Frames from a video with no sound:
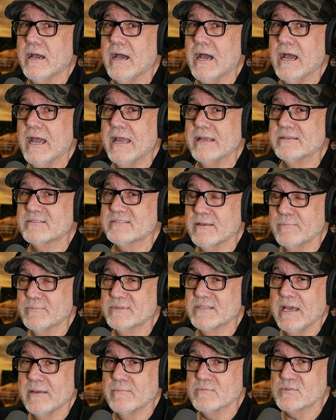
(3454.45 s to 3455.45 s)
I
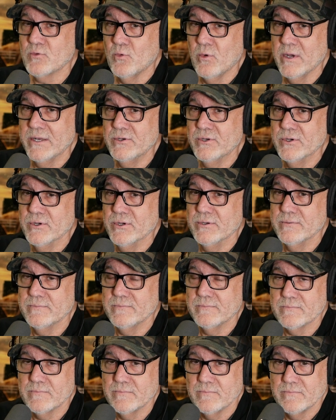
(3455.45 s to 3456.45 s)
sometimes wonder,
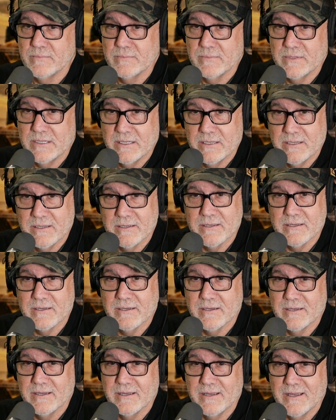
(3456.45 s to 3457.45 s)

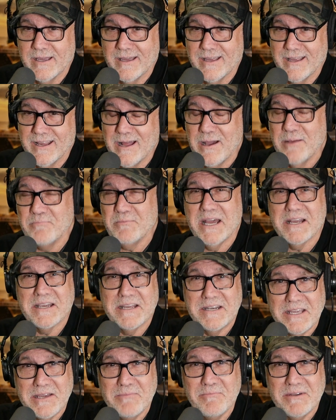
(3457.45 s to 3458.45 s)
and I'm not
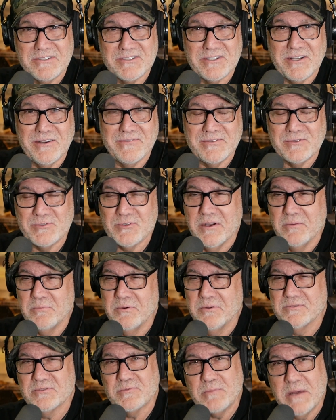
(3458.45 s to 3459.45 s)
going to get myself in
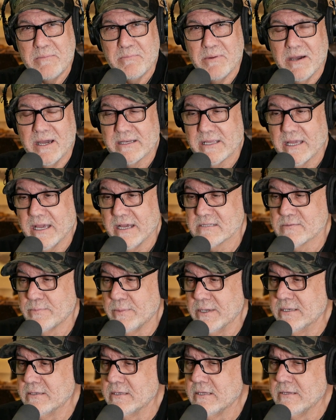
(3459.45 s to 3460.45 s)
trouble, it's my podcast,
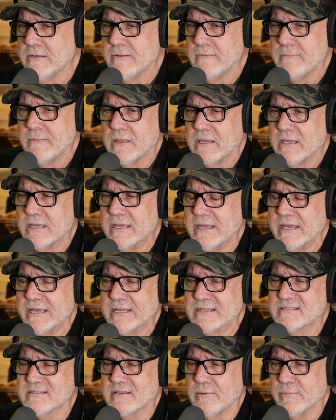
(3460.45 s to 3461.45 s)
but
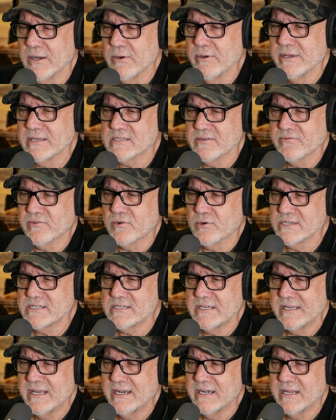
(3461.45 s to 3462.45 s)
in some areas of
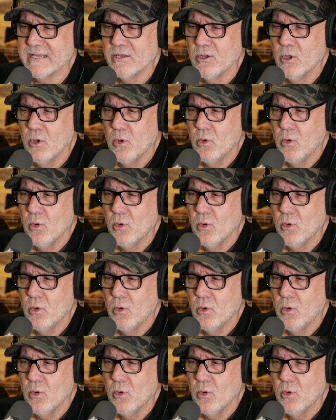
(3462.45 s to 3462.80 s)
Christianity,